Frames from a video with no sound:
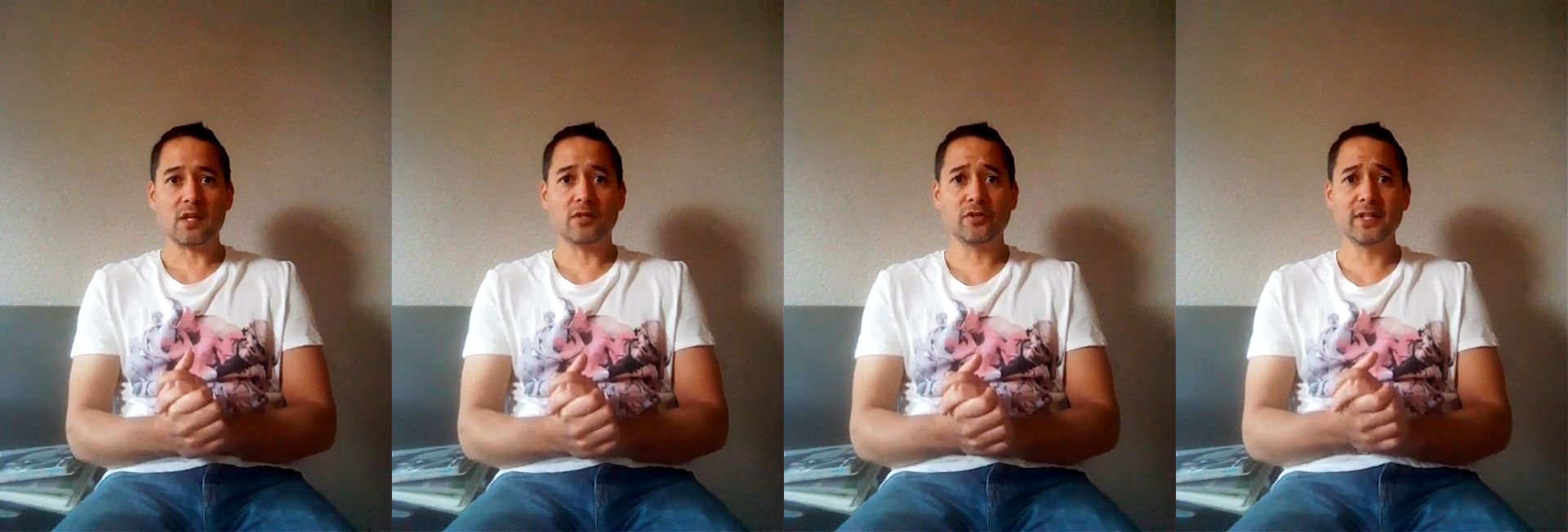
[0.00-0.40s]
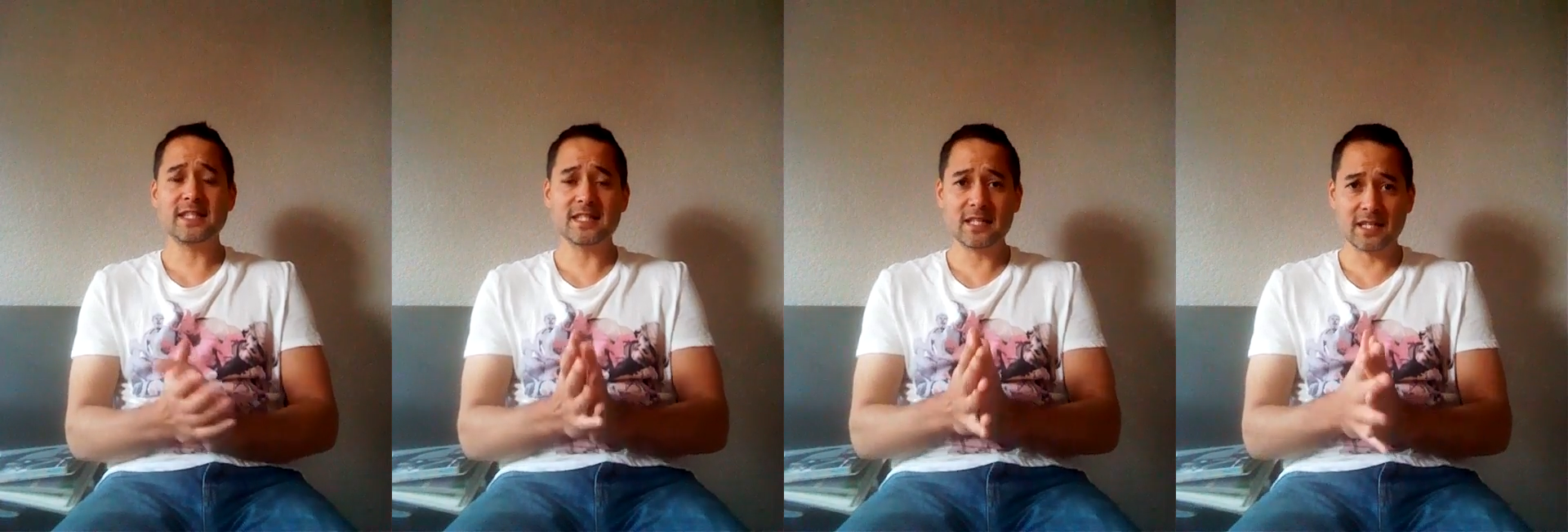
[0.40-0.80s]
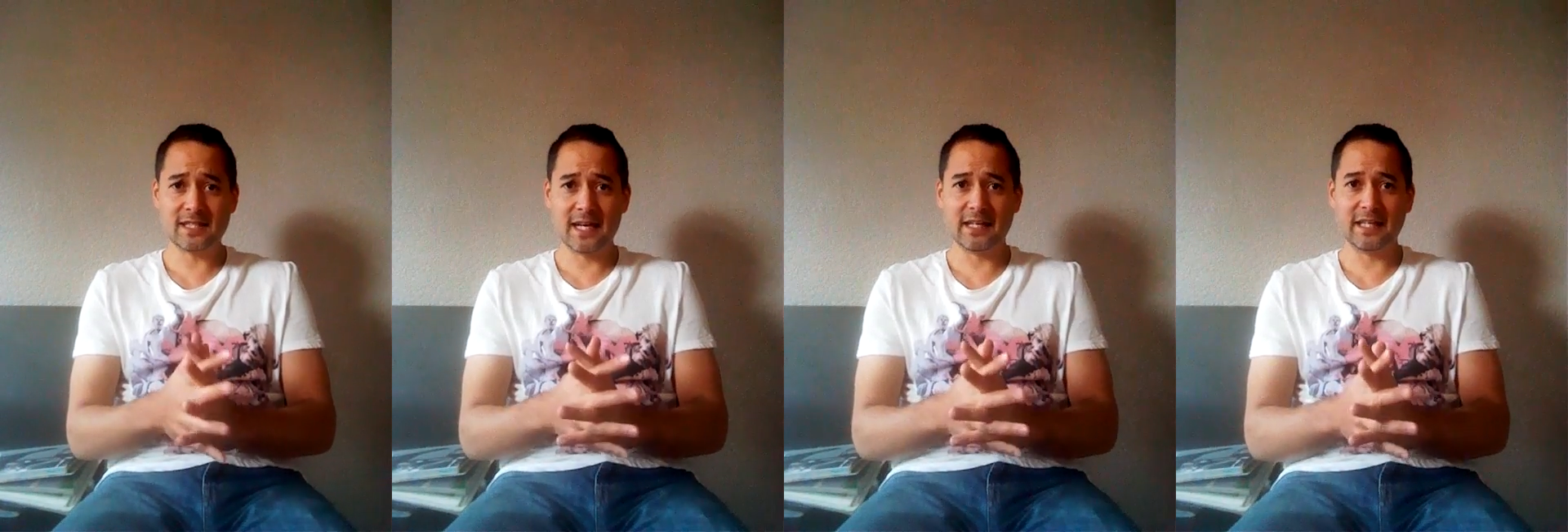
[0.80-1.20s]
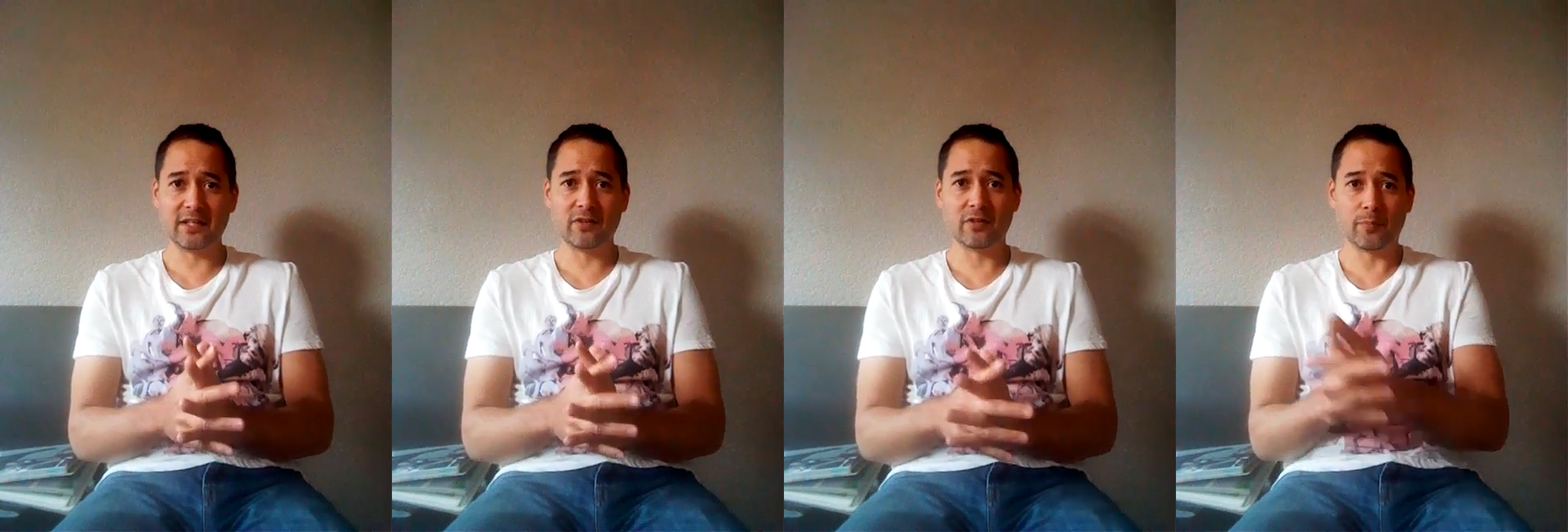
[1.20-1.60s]
So this is a
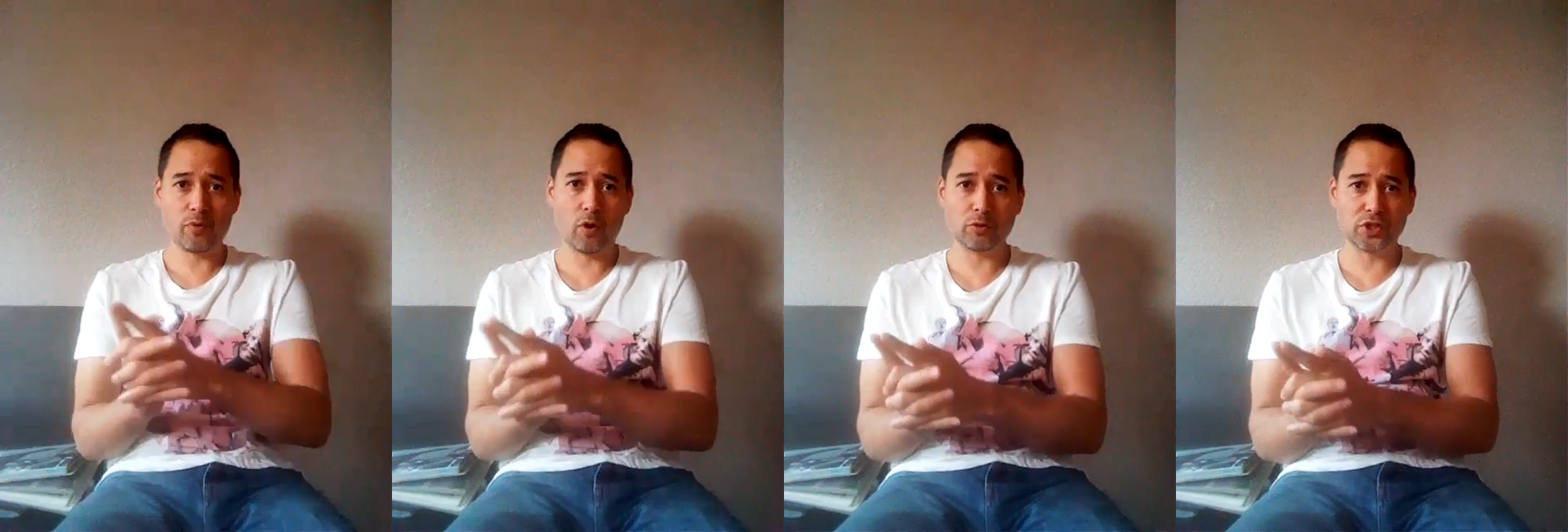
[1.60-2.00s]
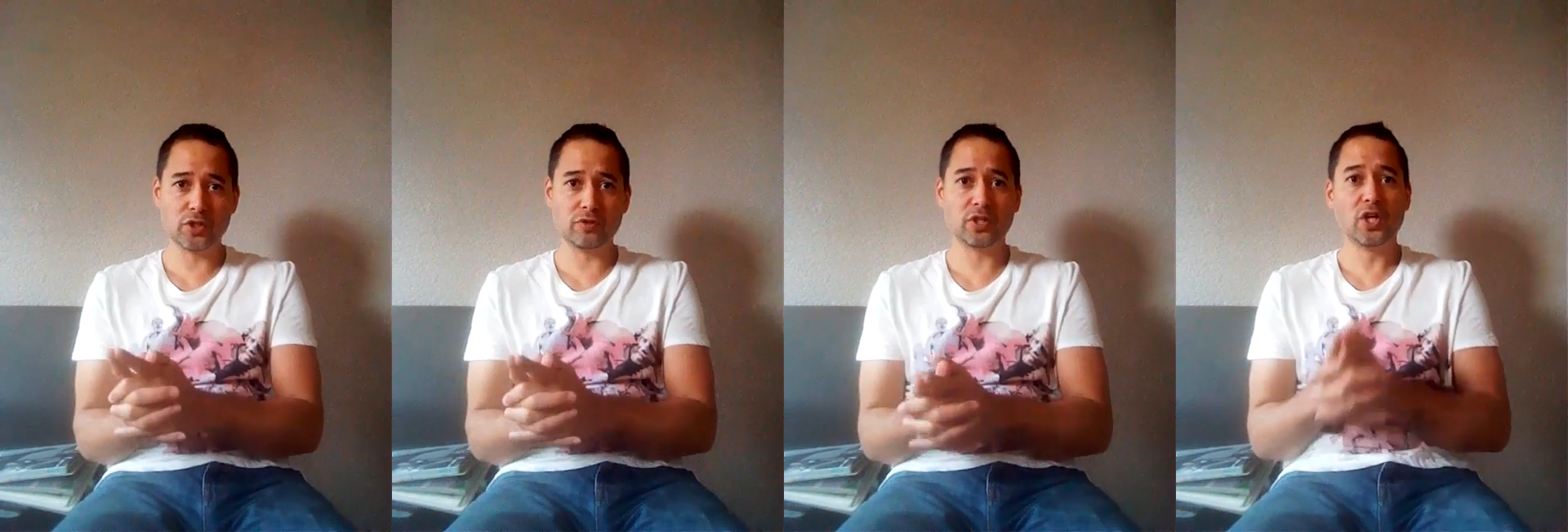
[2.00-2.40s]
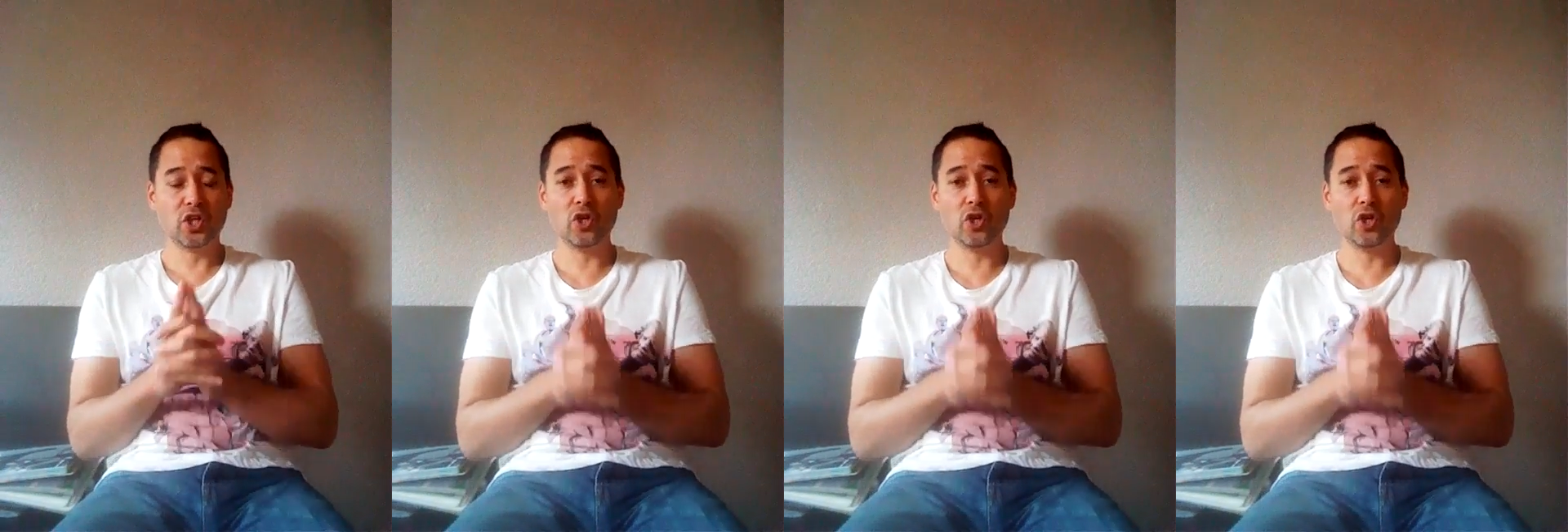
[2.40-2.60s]
technique that the pros use.